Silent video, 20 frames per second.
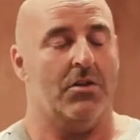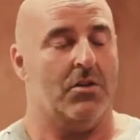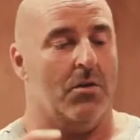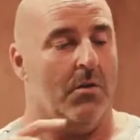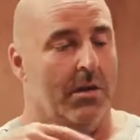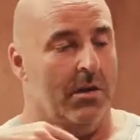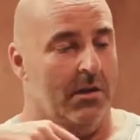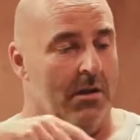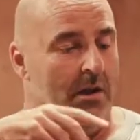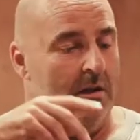So
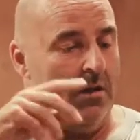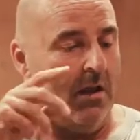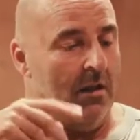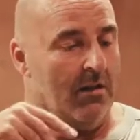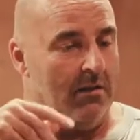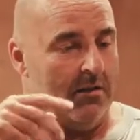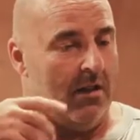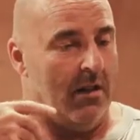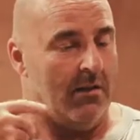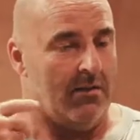
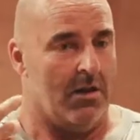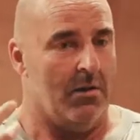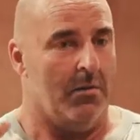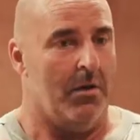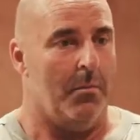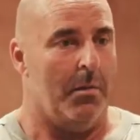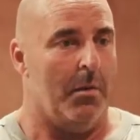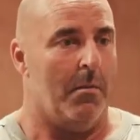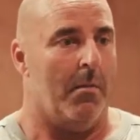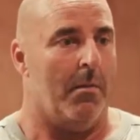I'll tell you a
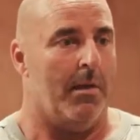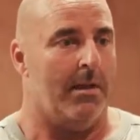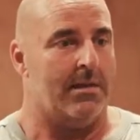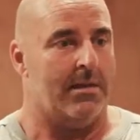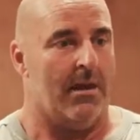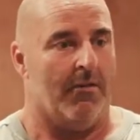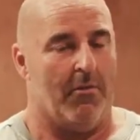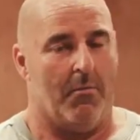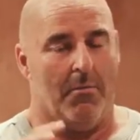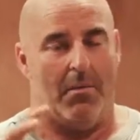little bit about
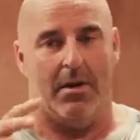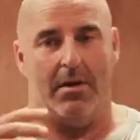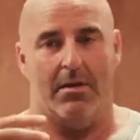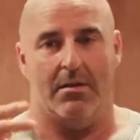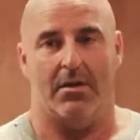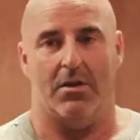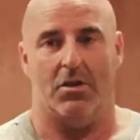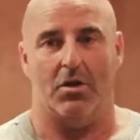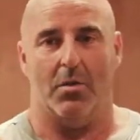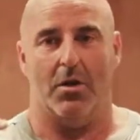myself and my
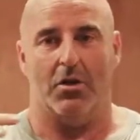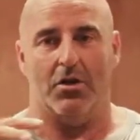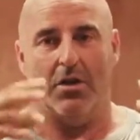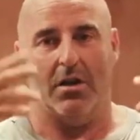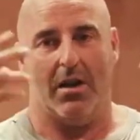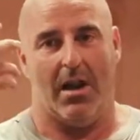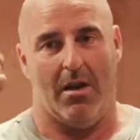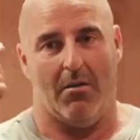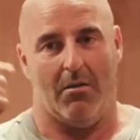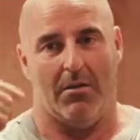situation,
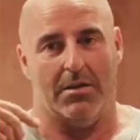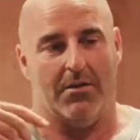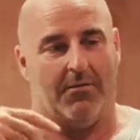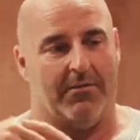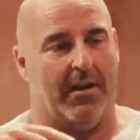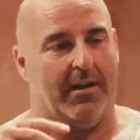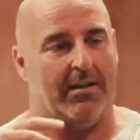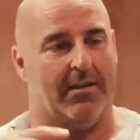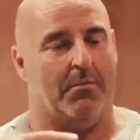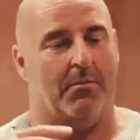how it's
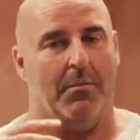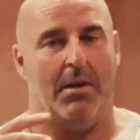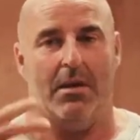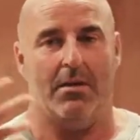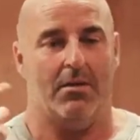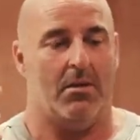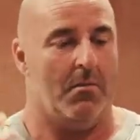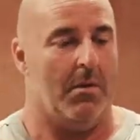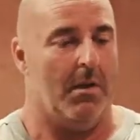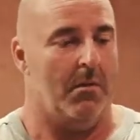affected me,
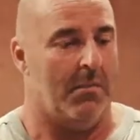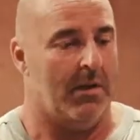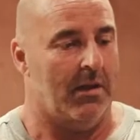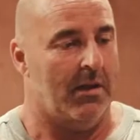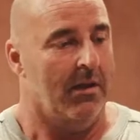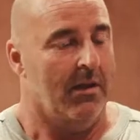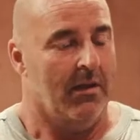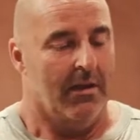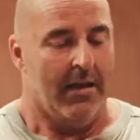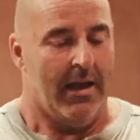so it may be
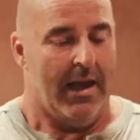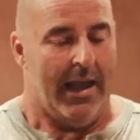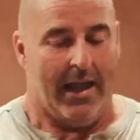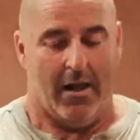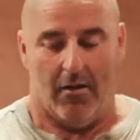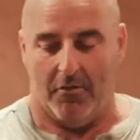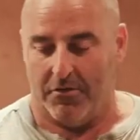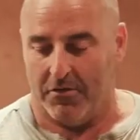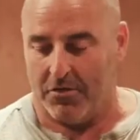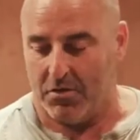
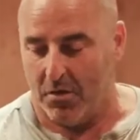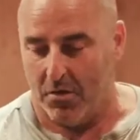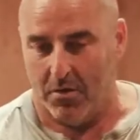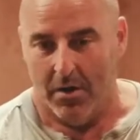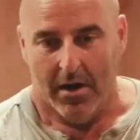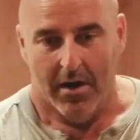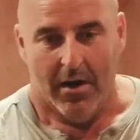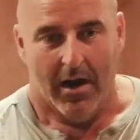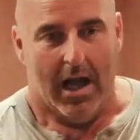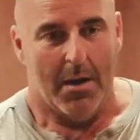helpful. So
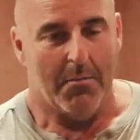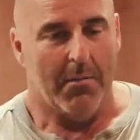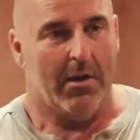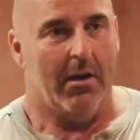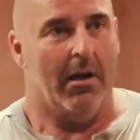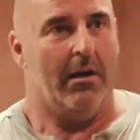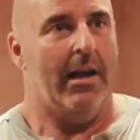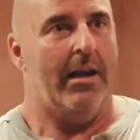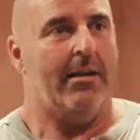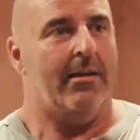I met a
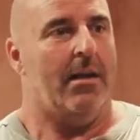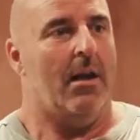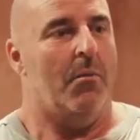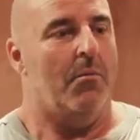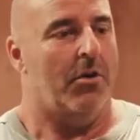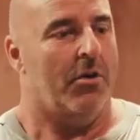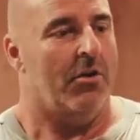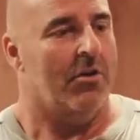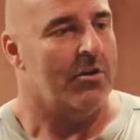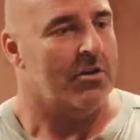young lady a number
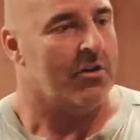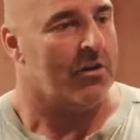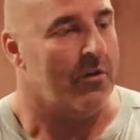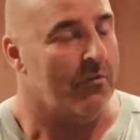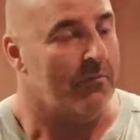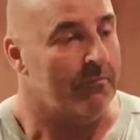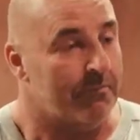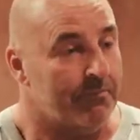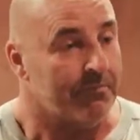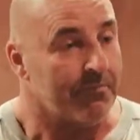of years ago.